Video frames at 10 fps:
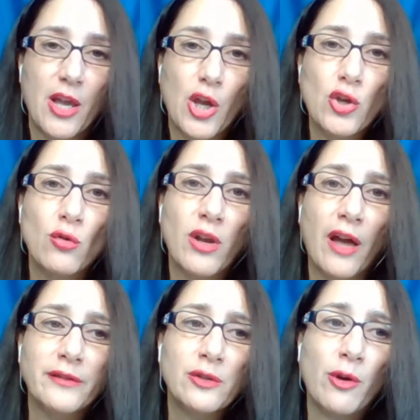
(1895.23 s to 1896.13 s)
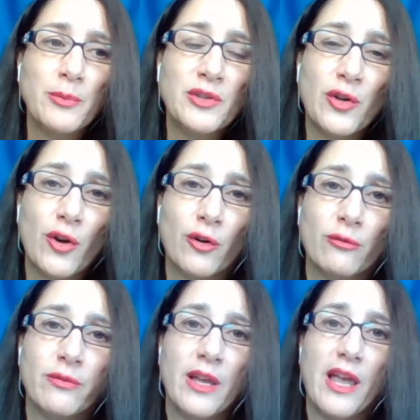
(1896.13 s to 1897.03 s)
You love to
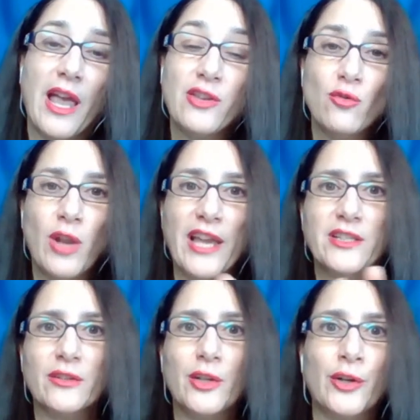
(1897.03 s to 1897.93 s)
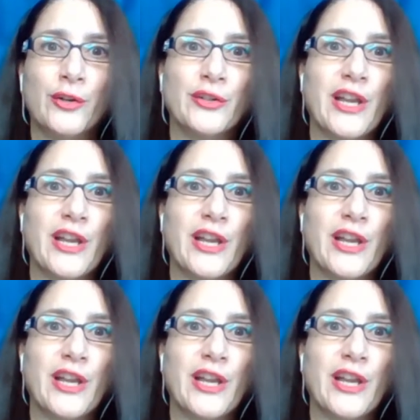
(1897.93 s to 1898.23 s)
observe, and you like to learn,